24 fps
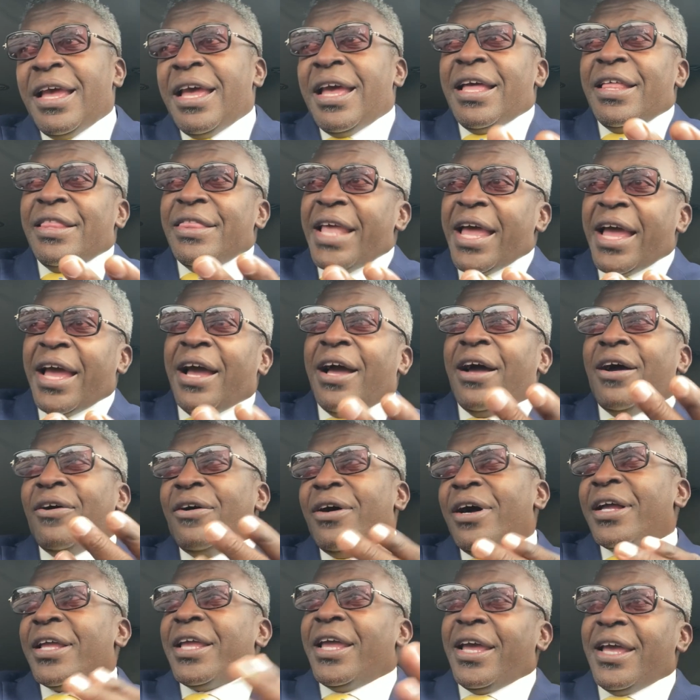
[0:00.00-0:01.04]
now,
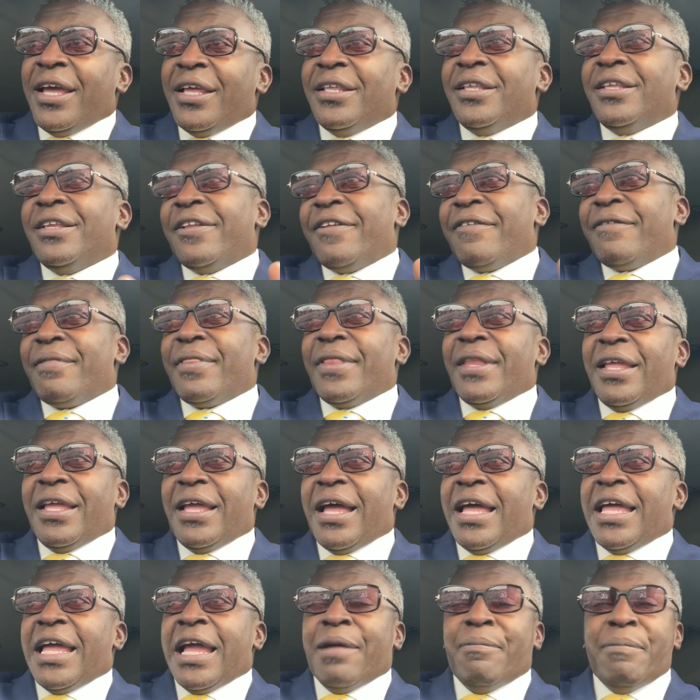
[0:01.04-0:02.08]
again,
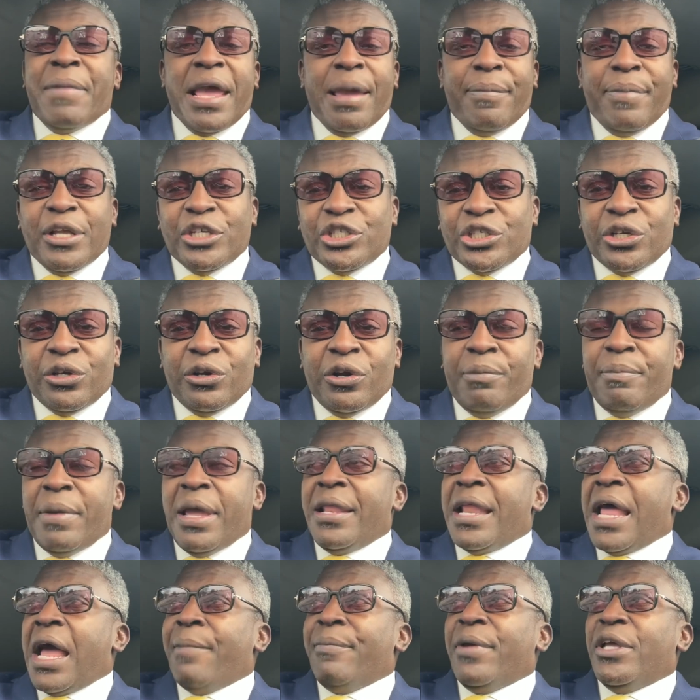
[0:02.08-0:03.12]
it may be true, it may
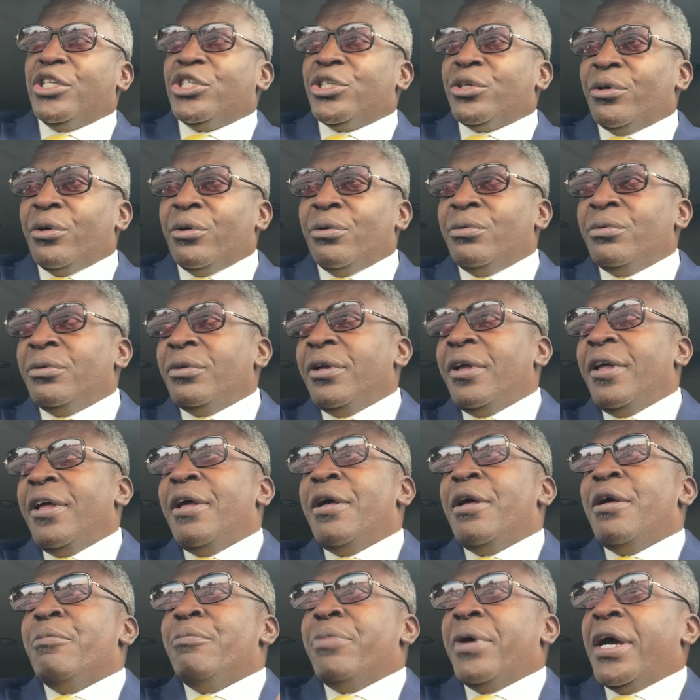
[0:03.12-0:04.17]
not be true.
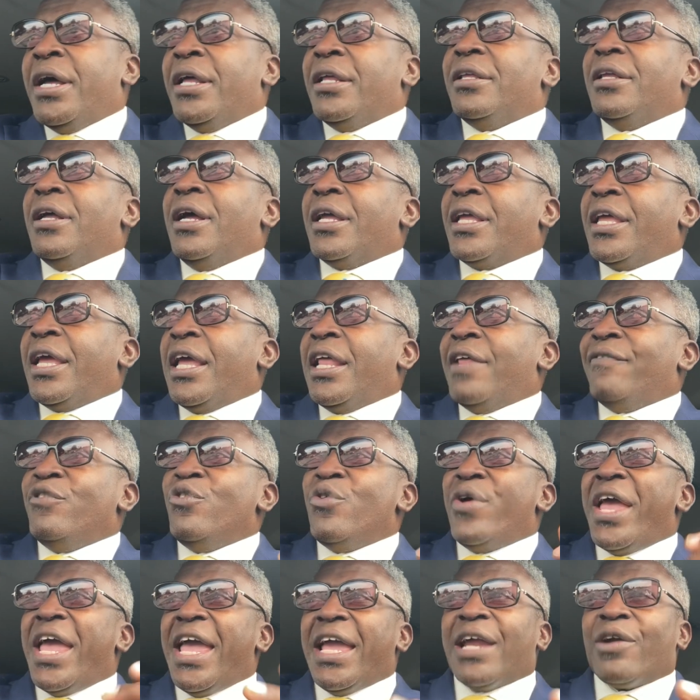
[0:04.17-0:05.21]
But again, if you
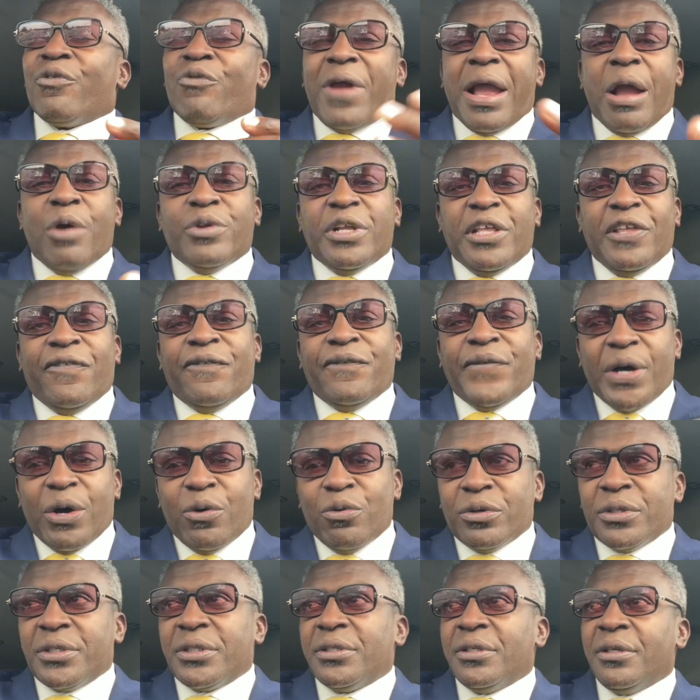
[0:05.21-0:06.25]
hang around these
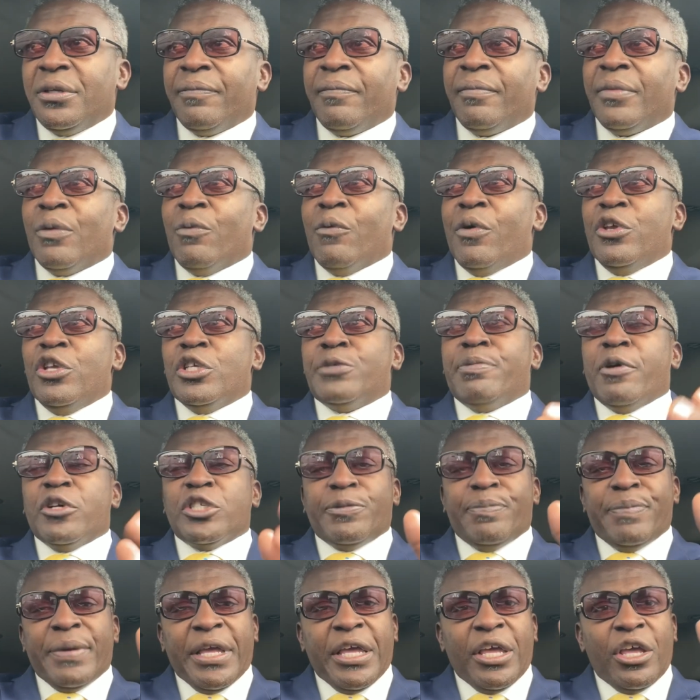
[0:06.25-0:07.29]
folks when you're supposed
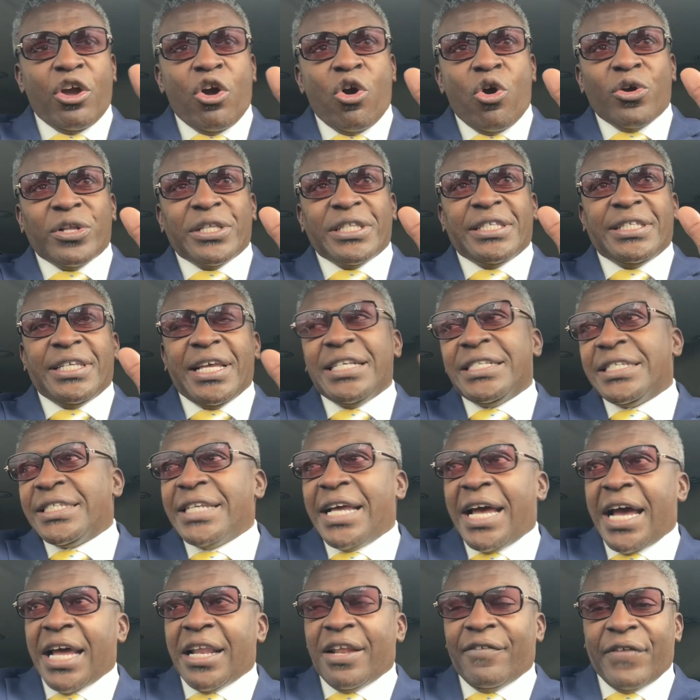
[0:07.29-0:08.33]
to be on this
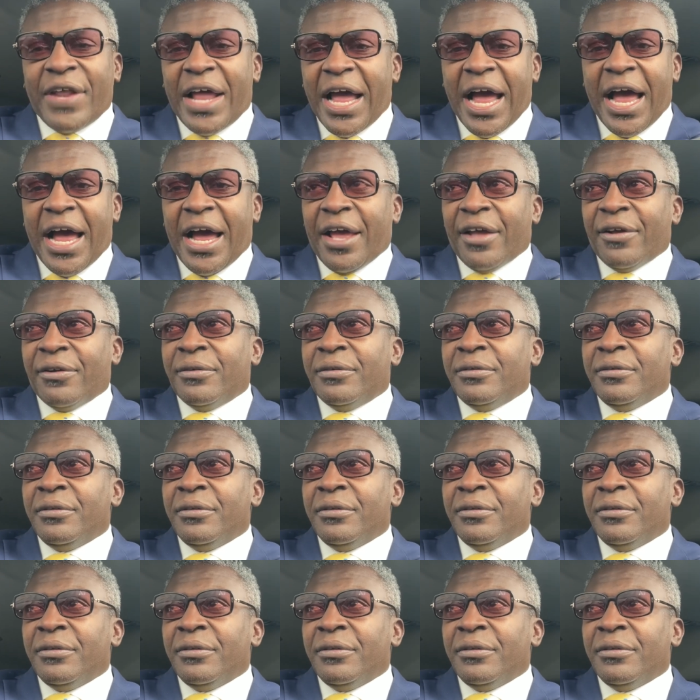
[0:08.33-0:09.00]
side of the aisle,